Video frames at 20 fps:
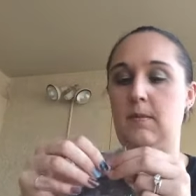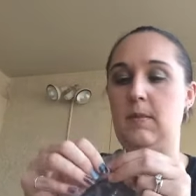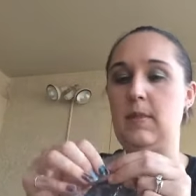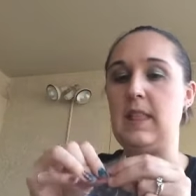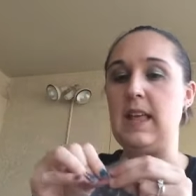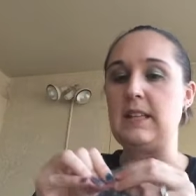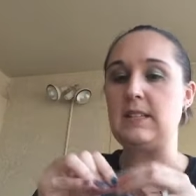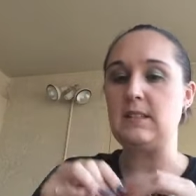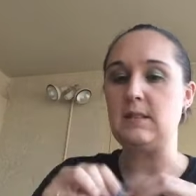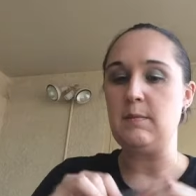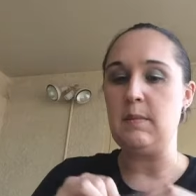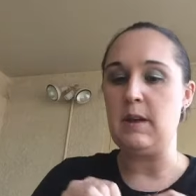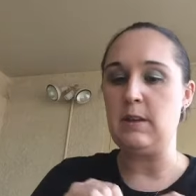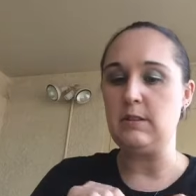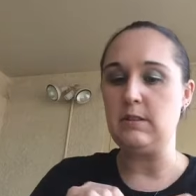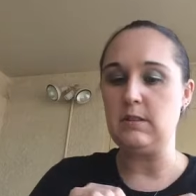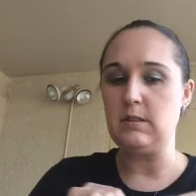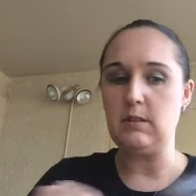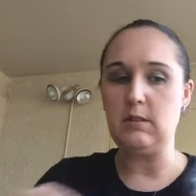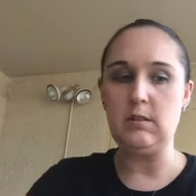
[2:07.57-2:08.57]
That
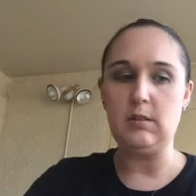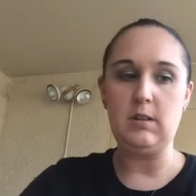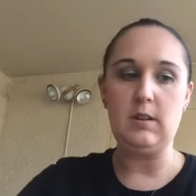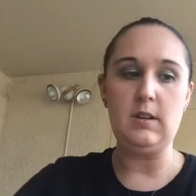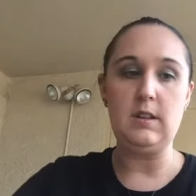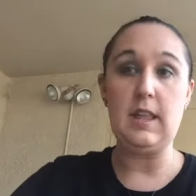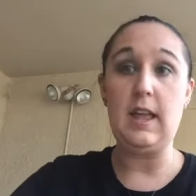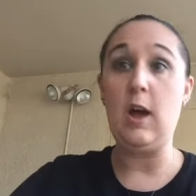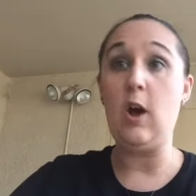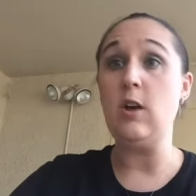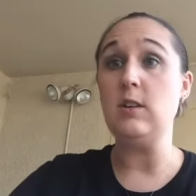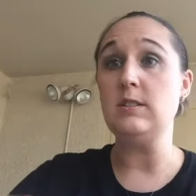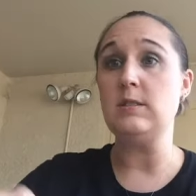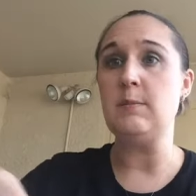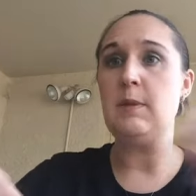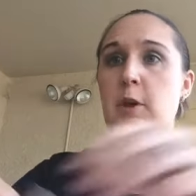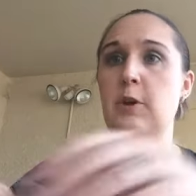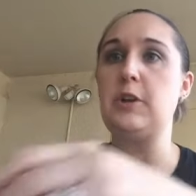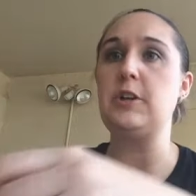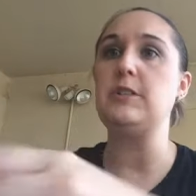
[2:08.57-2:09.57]
smells good. They all
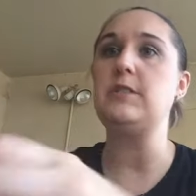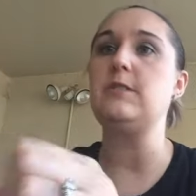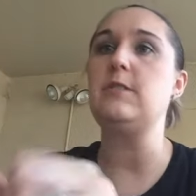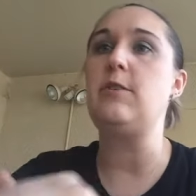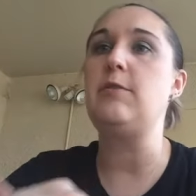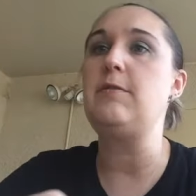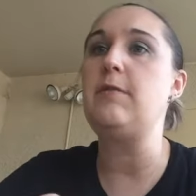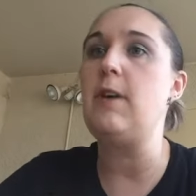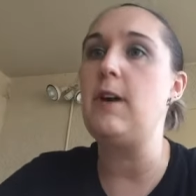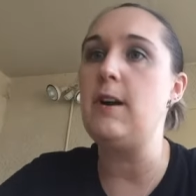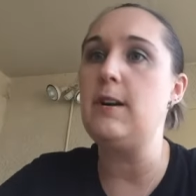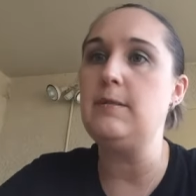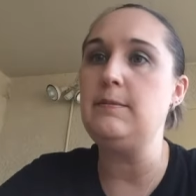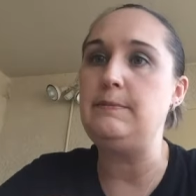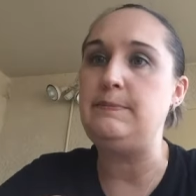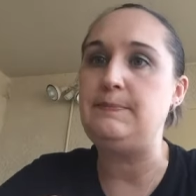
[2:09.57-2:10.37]
smell good so far.